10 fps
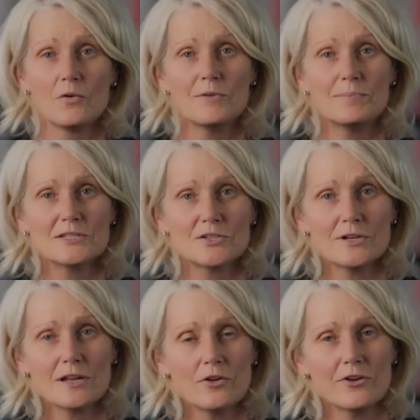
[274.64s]
We've been
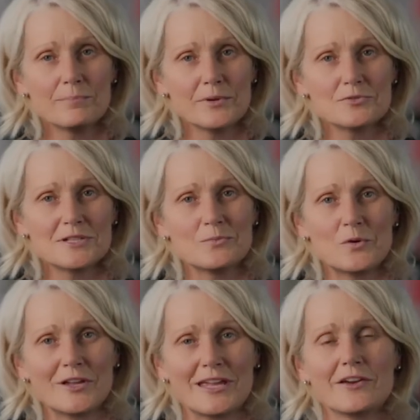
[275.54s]
doing a lot of building
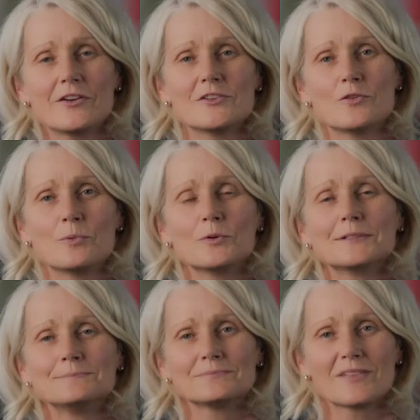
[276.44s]
work here at Hillbrook.
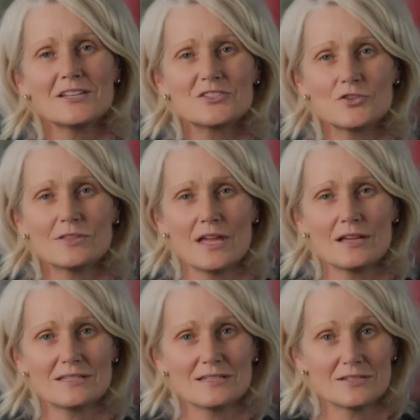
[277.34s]
In
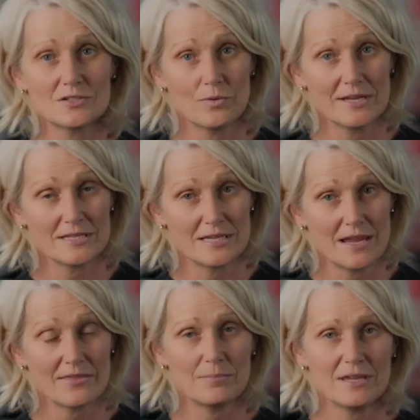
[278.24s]
2020,
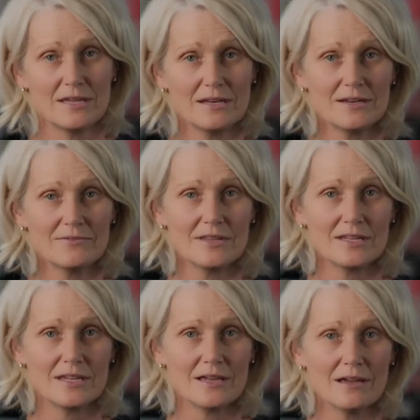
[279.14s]
at the beginning of the
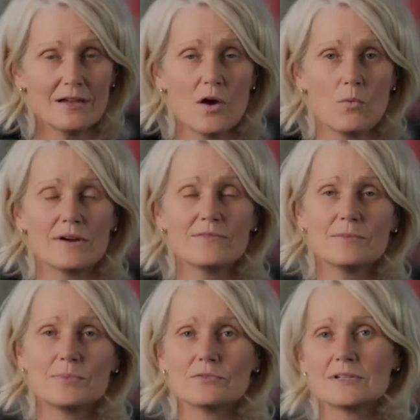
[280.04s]
year, one of the
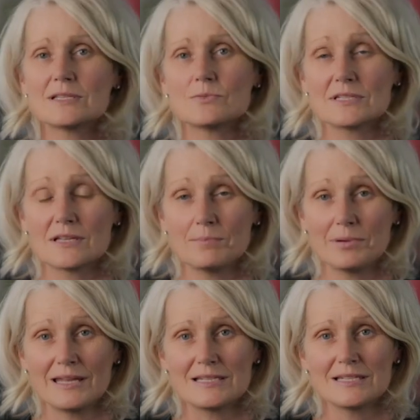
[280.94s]
buildings was
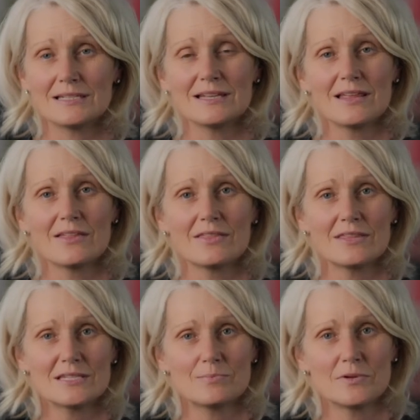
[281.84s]
completed.
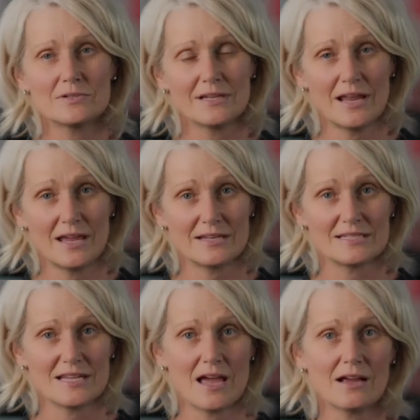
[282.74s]
This building had a
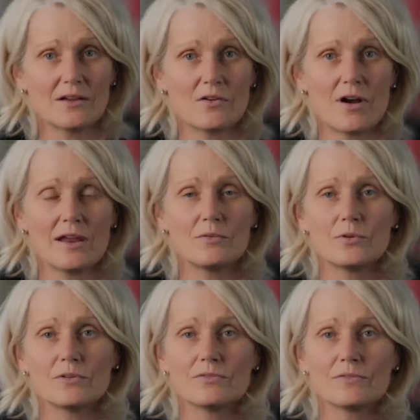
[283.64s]
dark grey
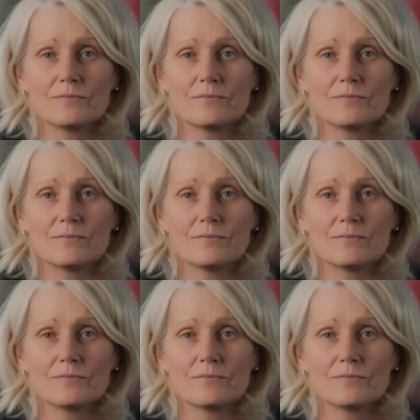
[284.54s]
roof.